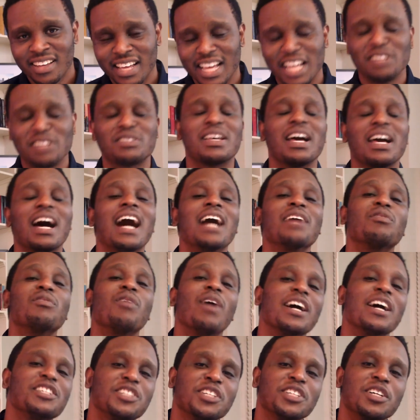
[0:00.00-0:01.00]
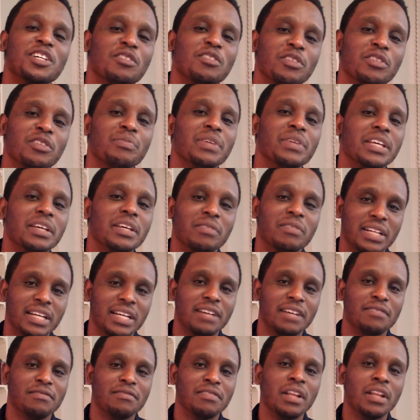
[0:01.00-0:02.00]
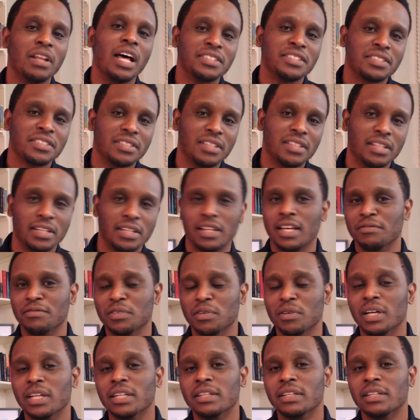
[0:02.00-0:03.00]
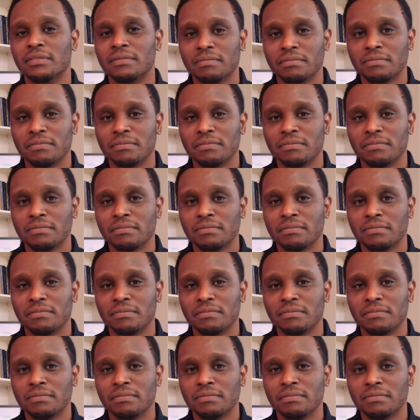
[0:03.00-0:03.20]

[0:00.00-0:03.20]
How's God watching over me when I've lost a loved one?